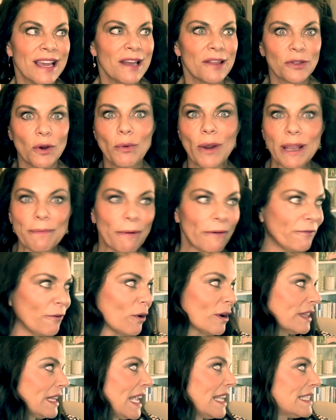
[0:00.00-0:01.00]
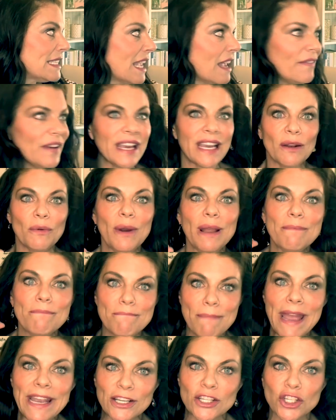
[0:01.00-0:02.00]
the week before Thanksgiving, can we
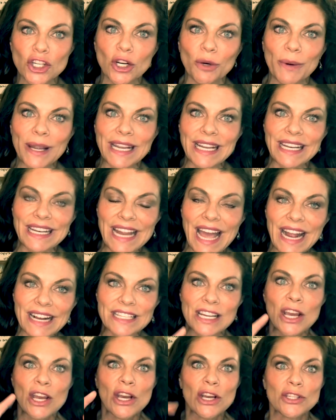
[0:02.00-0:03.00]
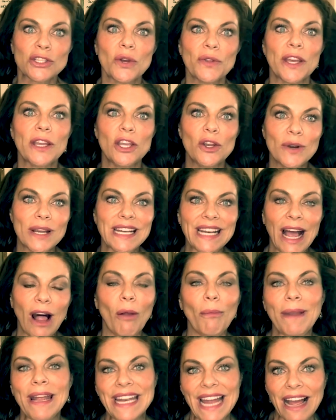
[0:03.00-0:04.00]
make sure we connect so that you can help
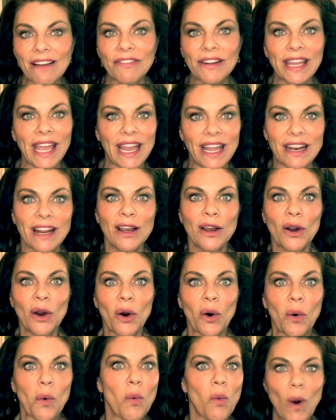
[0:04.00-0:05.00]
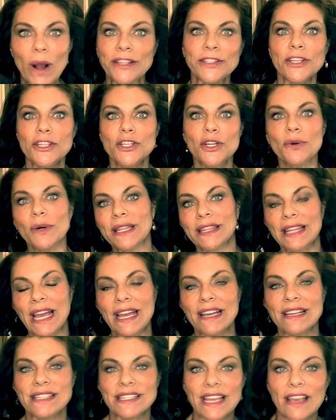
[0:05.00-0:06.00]
me navigate what to do at
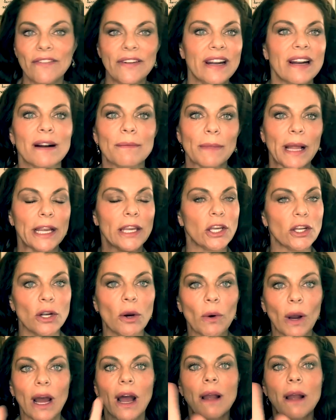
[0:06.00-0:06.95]
Thanksgiving? And I'm like, you know what?